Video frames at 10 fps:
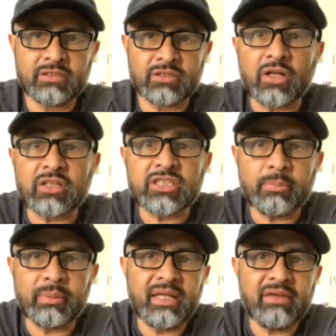As long as you
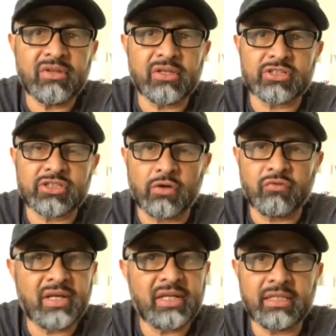believe in
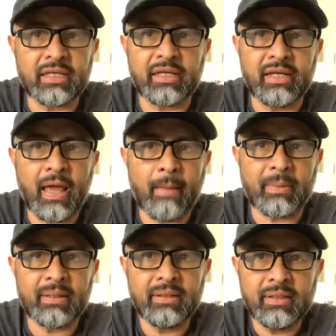yourself, anything can
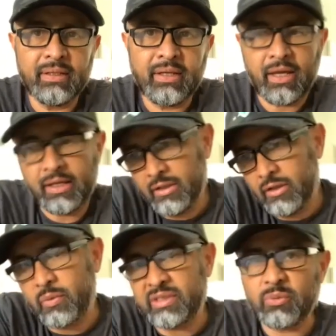happen. And
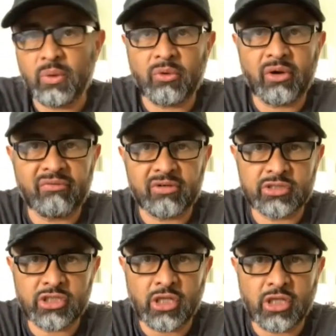look, we were able to
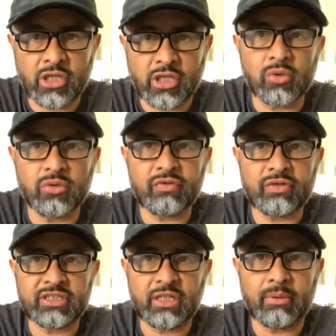shock the world the
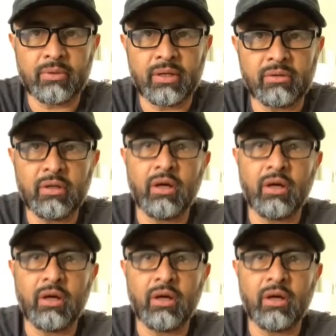first time around.